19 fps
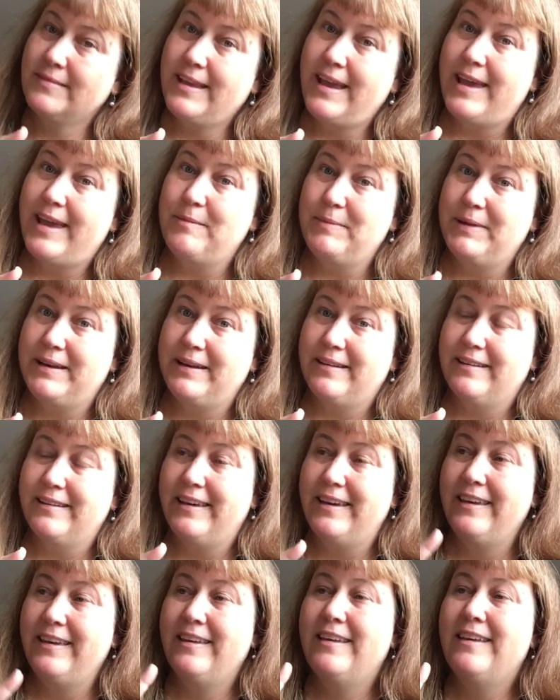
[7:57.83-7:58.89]

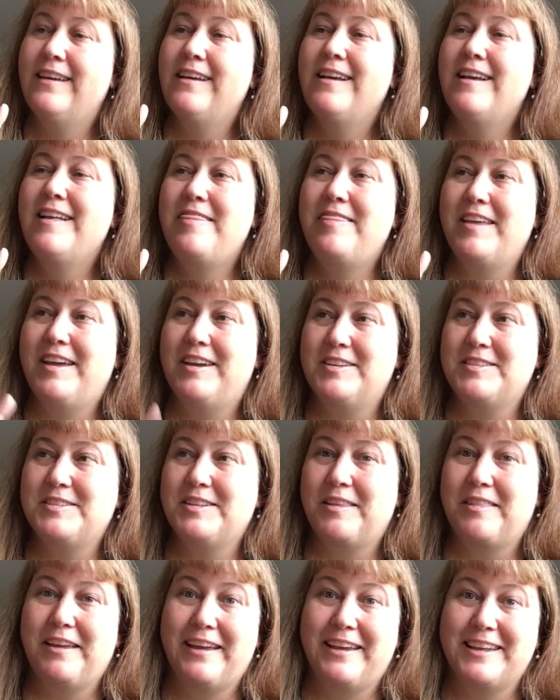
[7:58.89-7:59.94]
Admittedly, that is
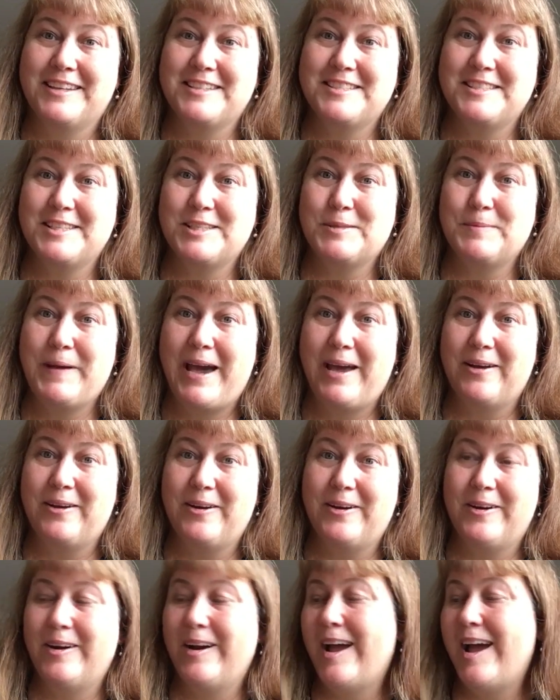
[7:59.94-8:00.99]
nothing against this
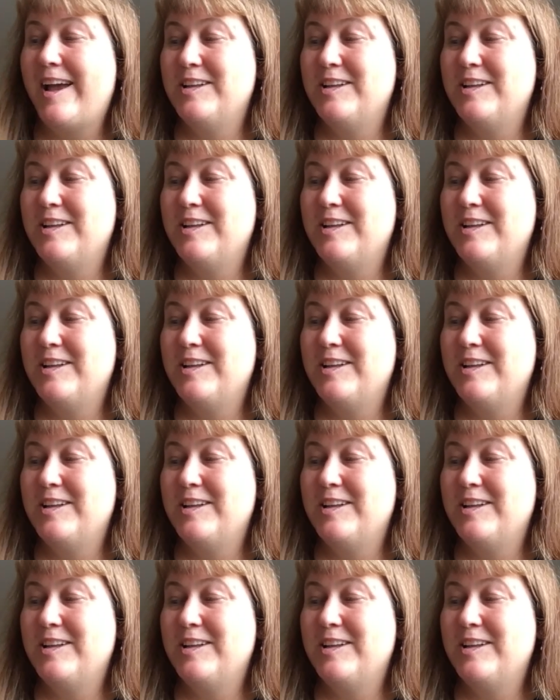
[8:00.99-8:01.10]
pattern.